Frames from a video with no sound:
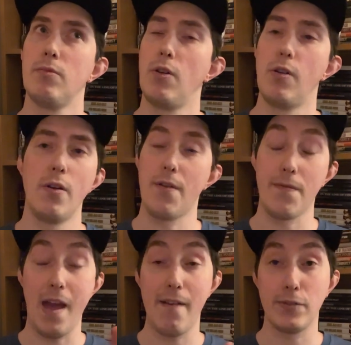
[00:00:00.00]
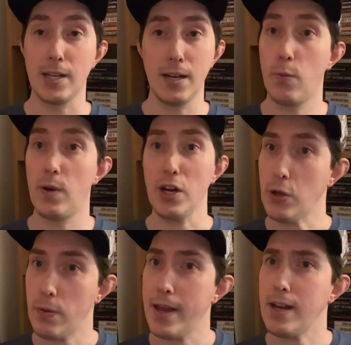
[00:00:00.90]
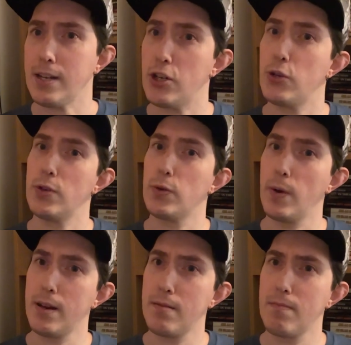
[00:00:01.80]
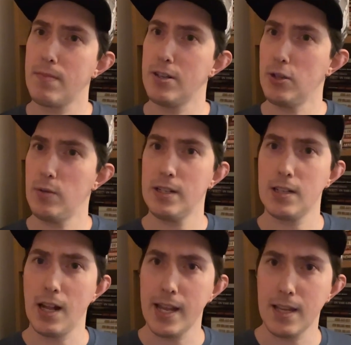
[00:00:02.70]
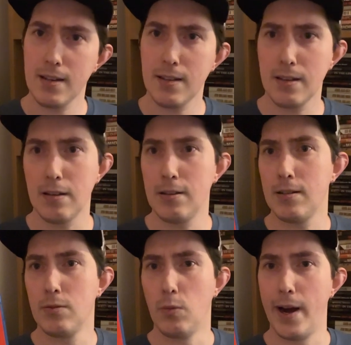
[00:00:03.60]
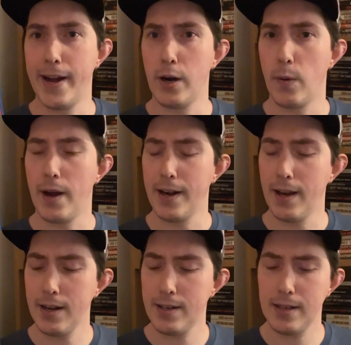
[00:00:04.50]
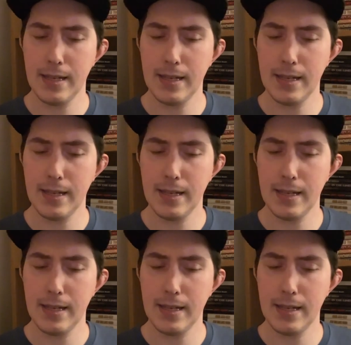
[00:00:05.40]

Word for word: or if you have seen it, what do you think? Did you enjoy it? Do you dislike it? Why or why not?